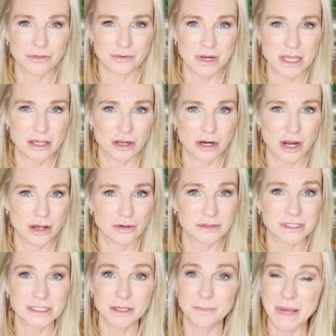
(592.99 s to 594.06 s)

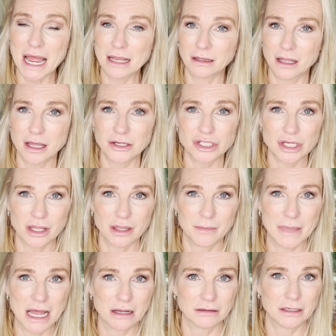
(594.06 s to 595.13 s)
€3. To buy lunch on the
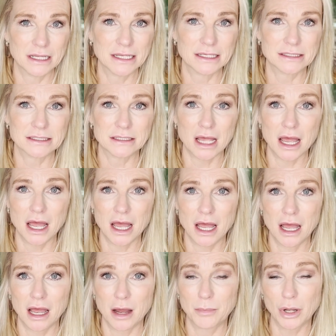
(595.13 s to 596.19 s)
mountain is,
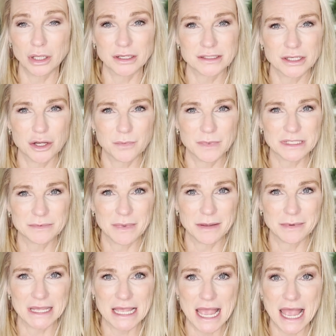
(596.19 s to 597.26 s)
a bowl of soup is
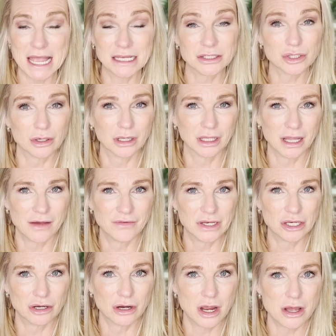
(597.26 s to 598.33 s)
maybe 8 to 11
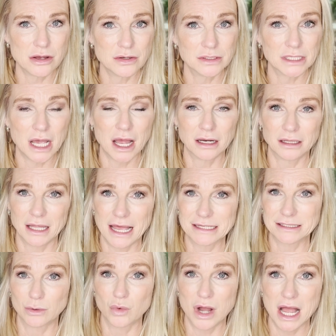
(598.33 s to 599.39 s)
euros, a
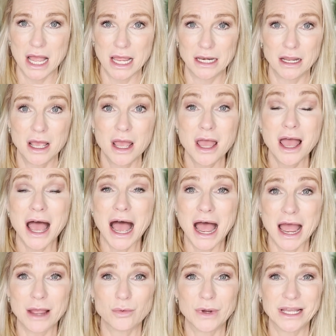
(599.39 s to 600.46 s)
glass of wine.
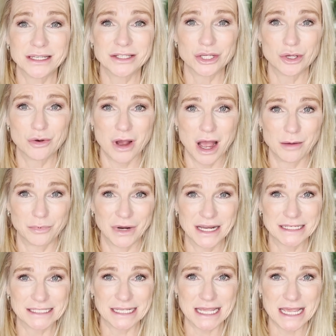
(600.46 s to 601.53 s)
I went to
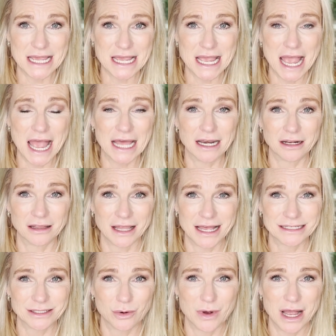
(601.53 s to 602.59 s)
après-ski and a
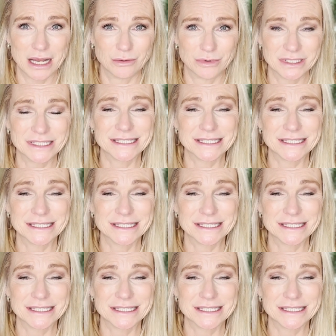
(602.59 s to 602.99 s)
glass of wine was